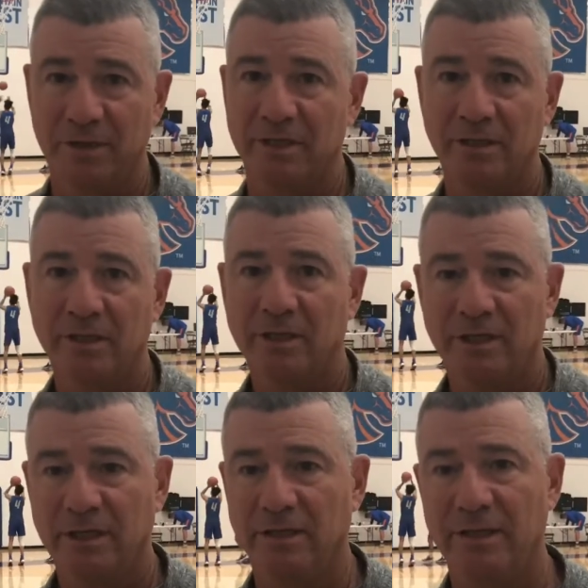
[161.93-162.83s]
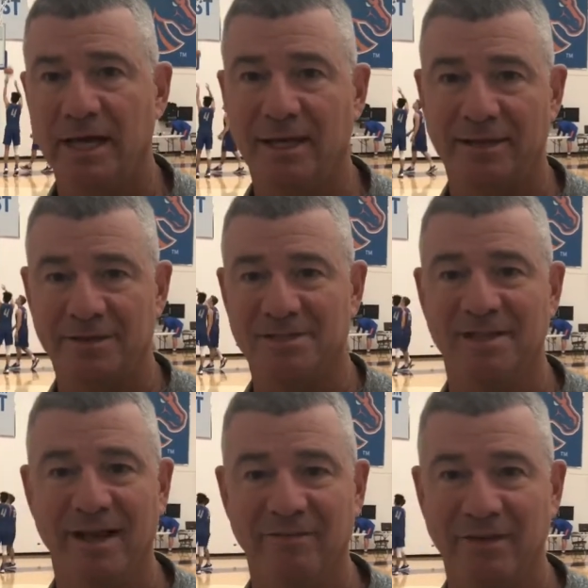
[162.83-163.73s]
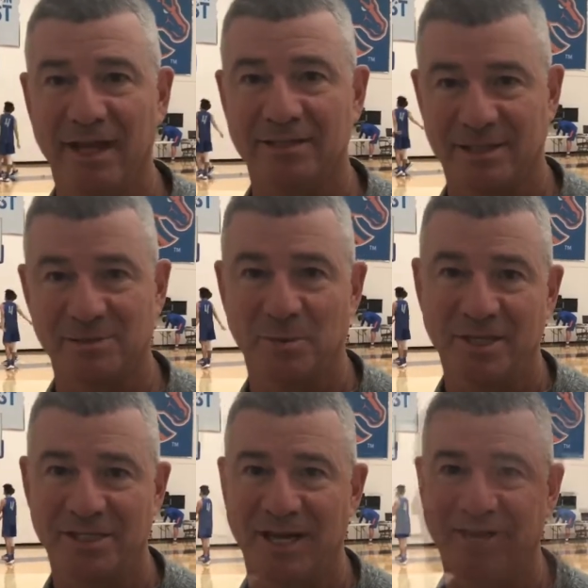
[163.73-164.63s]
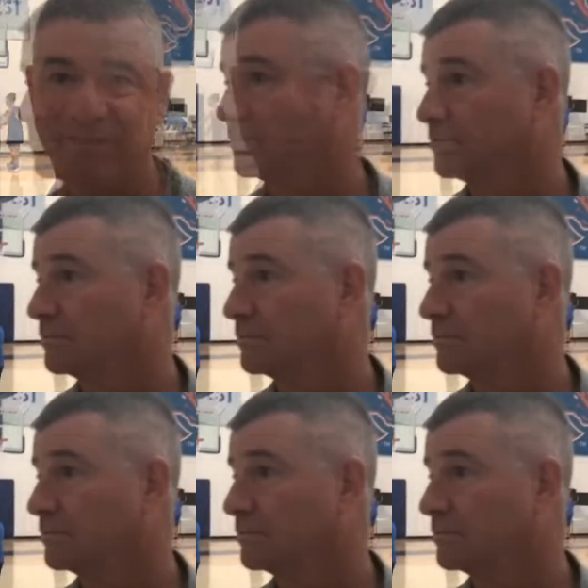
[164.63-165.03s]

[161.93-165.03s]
And, you know, that at this level, that's pretty tough.